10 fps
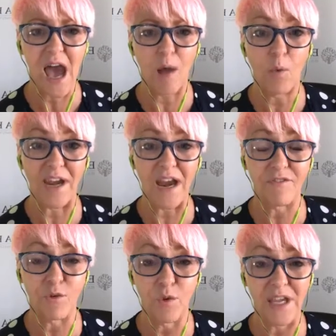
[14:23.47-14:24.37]

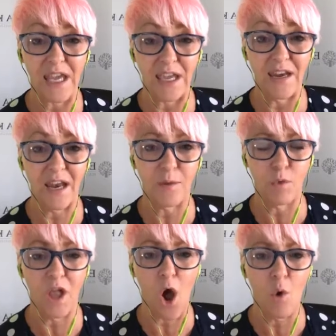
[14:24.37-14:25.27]
whenever we can. Like
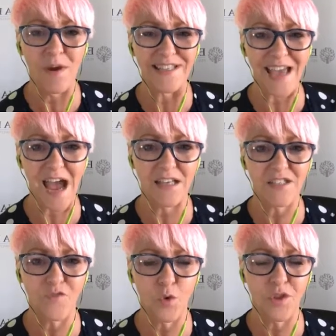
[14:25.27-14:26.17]
we'll always
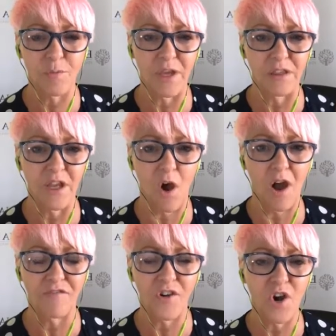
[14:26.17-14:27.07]
ask for them in the
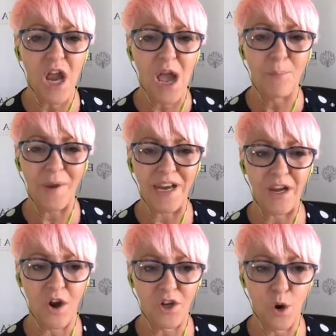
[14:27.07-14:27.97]
offer,
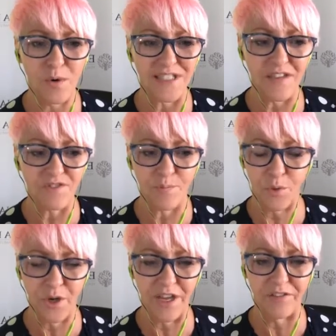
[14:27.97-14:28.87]
but you always have to
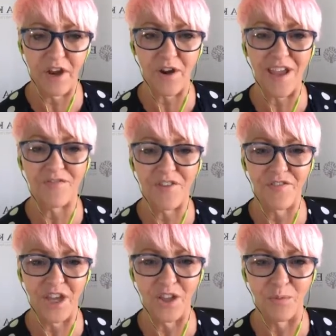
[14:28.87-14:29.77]
put in there if
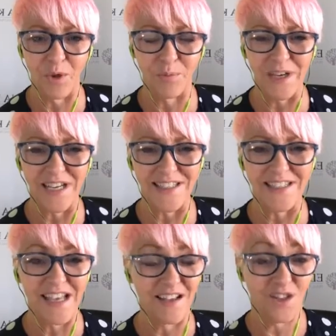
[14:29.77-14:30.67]
available because
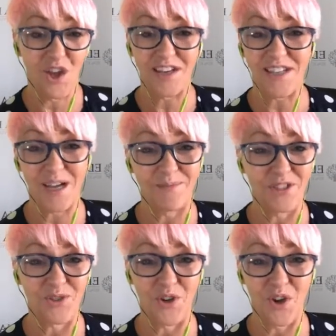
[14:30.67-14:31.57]
a lot of times
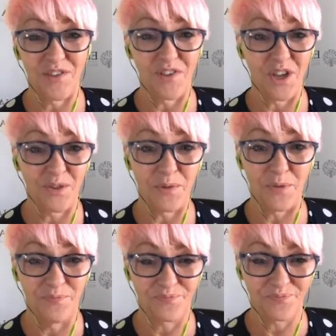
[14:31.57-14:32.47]
they're not available.
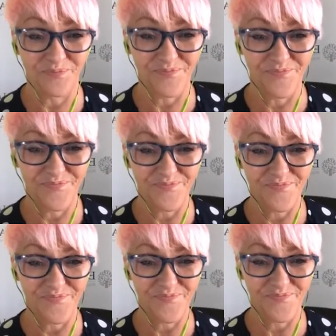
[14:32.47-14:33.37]

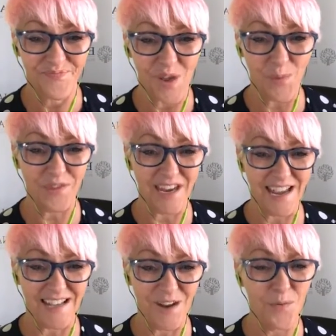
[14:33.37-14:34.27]

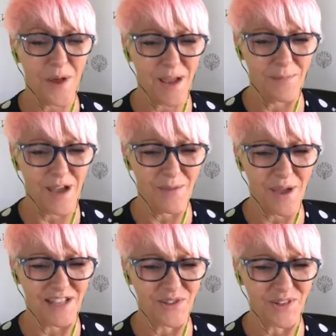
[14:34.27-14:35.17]
I hope I'm
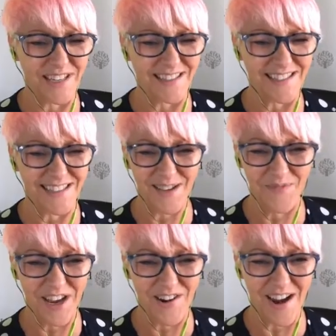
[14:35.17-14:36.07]
answering it the same
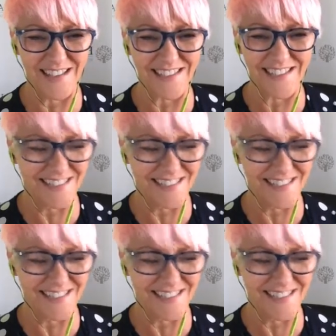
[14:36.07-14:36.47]
way you're asking.